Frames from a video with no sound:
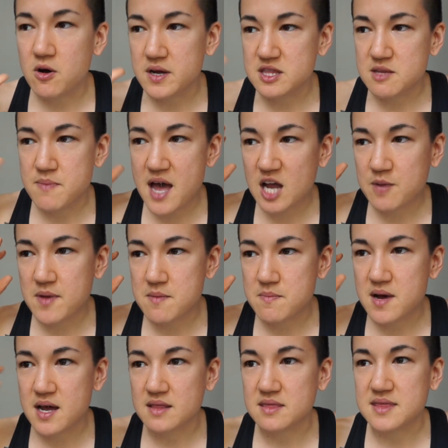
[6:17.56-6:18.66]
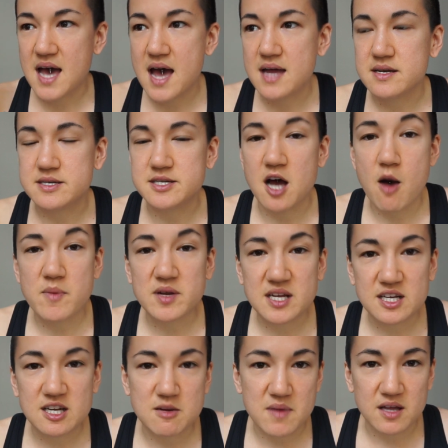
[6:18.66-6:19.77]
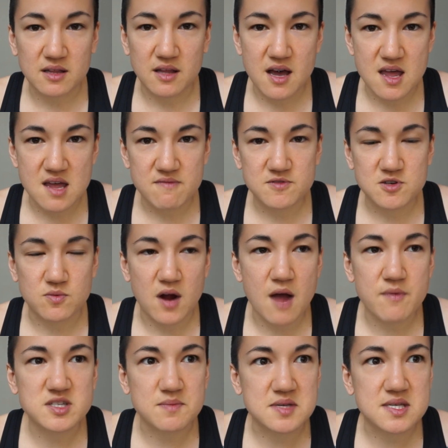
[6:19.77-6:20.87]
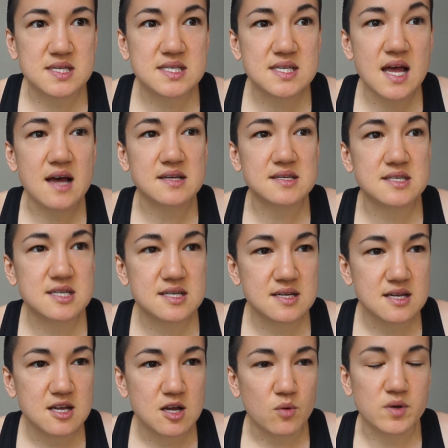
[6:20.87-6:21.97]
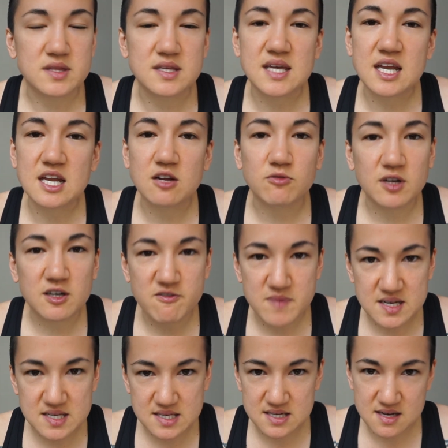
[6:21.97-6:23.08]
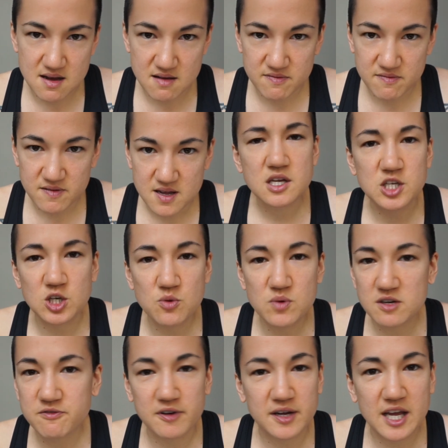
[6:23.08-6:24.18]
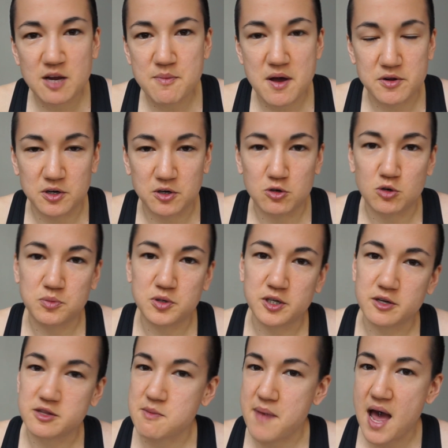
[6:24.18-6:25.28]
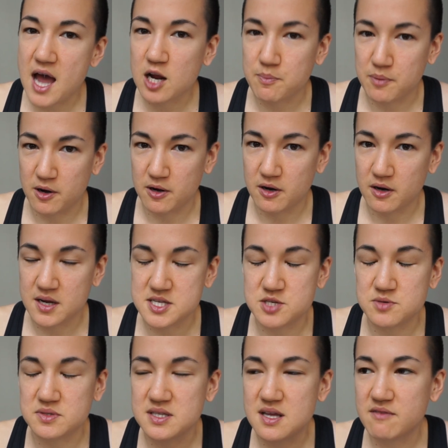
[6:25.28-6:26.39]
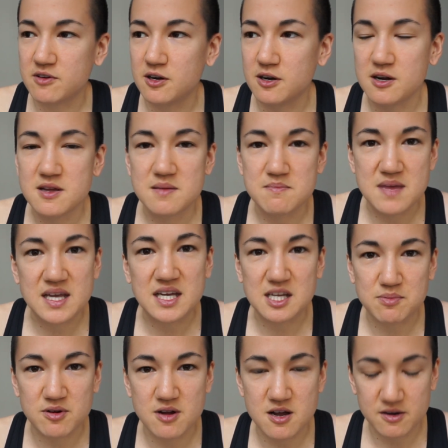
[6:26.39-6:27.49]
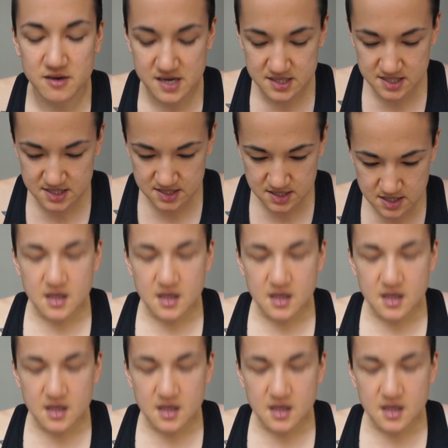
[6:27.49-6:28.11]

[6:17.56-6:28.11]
in the back of my mind, that dominated my life to where I was obsessed with getting rid of my stuff. You don't want to forget about your goal or put it on the back burner because you'll never make any progress.